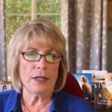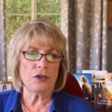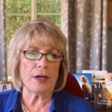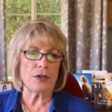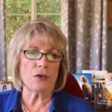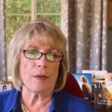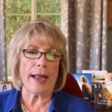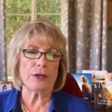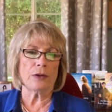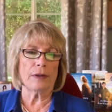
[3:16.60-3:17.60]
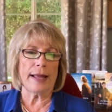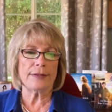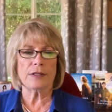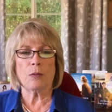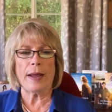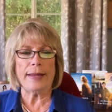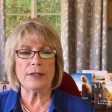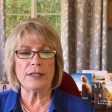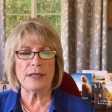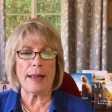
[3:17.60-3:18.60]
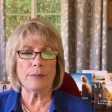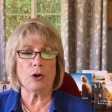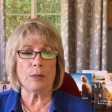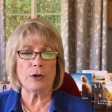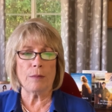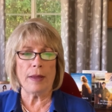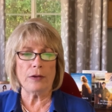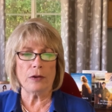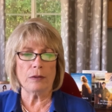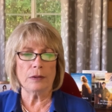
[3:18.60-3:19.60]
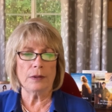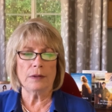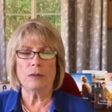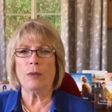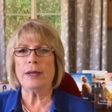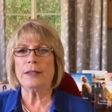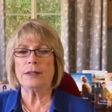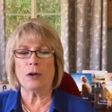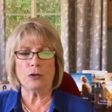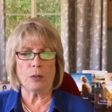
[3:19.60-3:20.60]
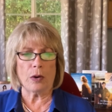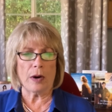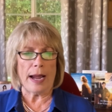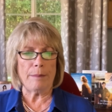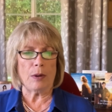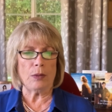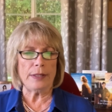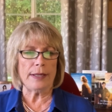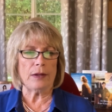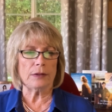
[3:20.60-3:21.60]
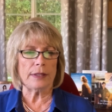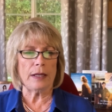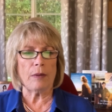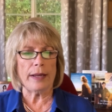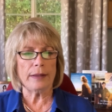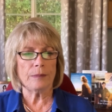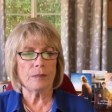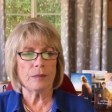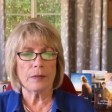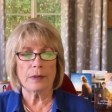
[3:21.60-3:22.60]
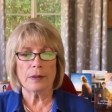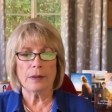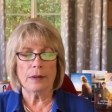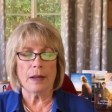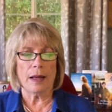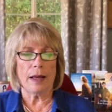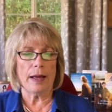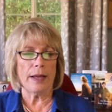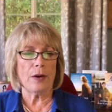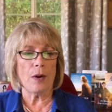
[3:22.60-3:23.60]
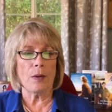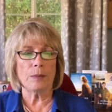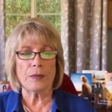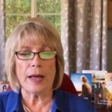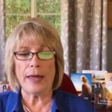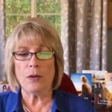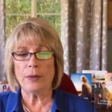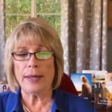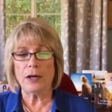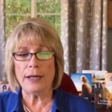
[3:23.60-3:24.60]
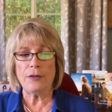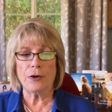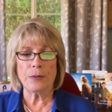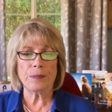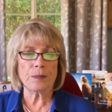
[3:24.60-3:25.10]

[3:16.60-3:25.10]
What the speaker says: Jess dragged her glance away and snapped open her menu. What adult wore high ponytails anyway? I know, I don't get it either.